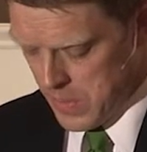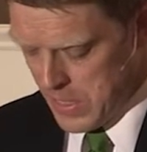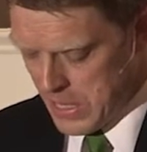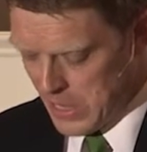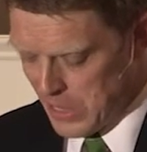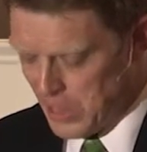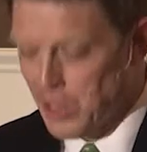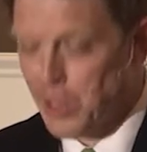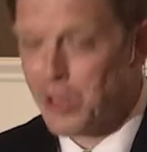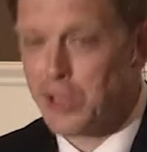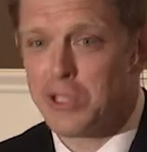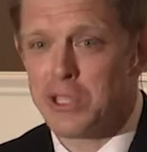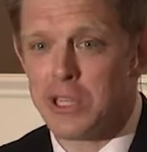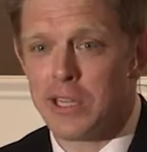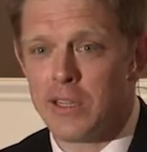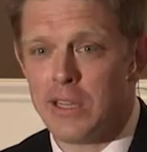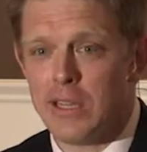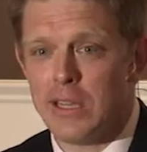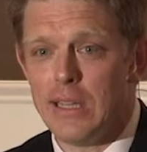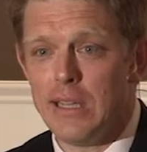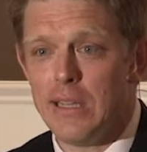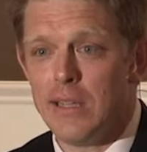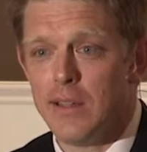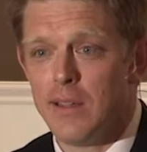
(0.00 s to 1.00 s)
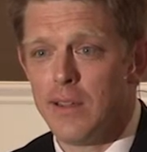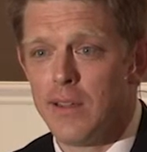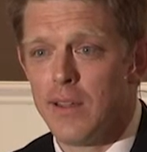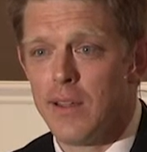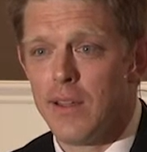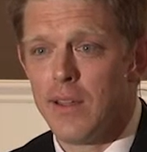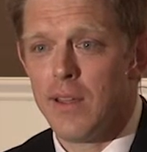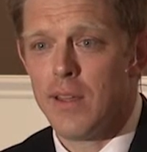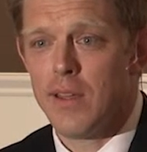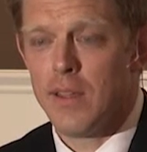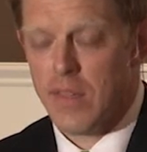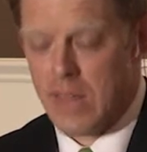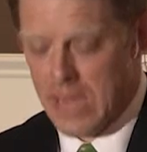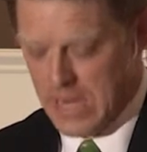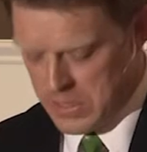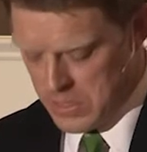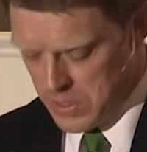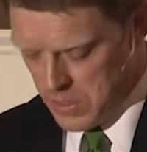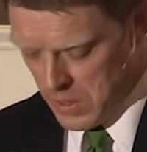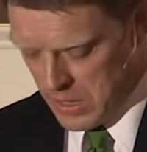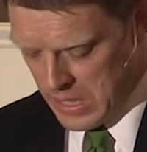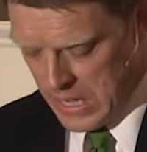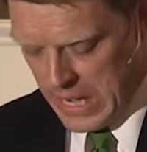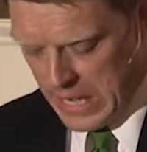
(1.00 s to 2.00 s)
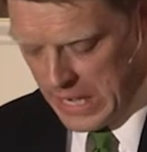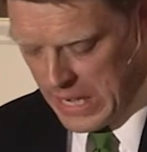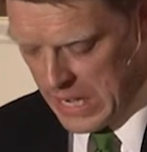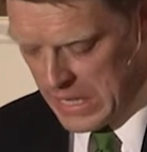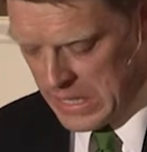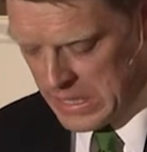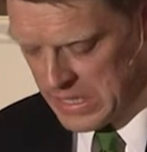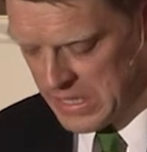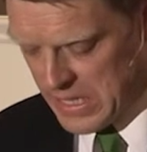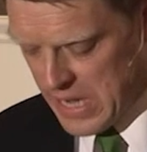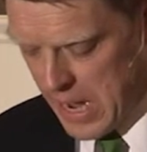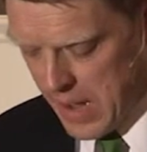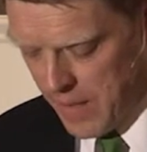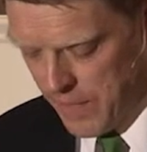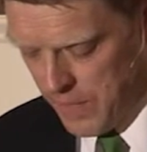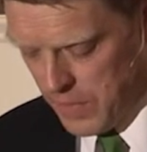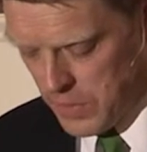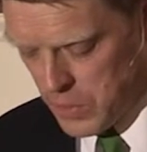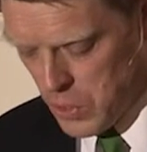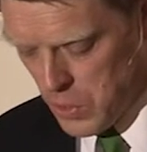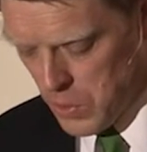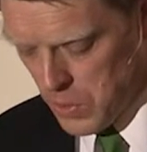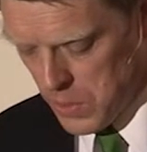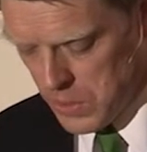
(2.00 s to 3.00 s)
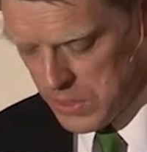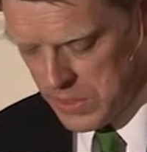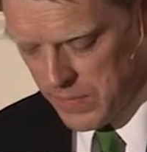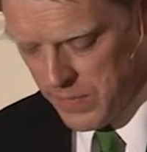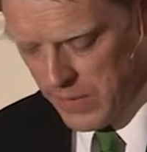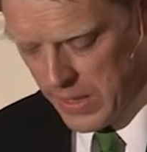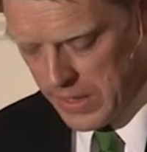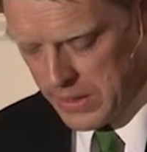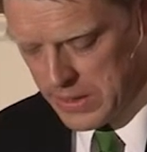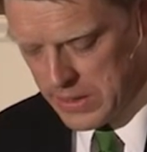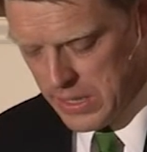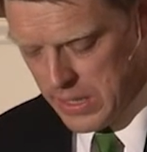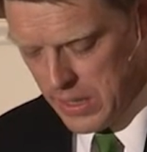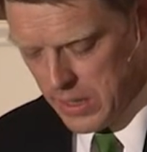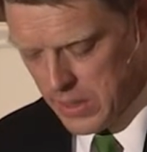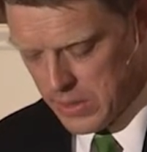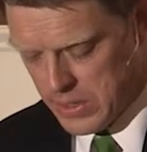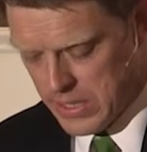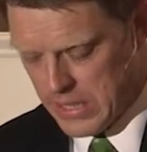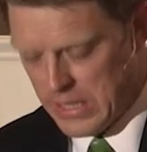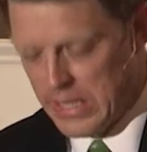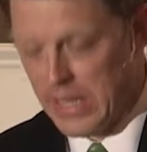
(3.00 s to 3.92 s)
And encouragingly, thanks to our dedicated staff and tutors and volunteers,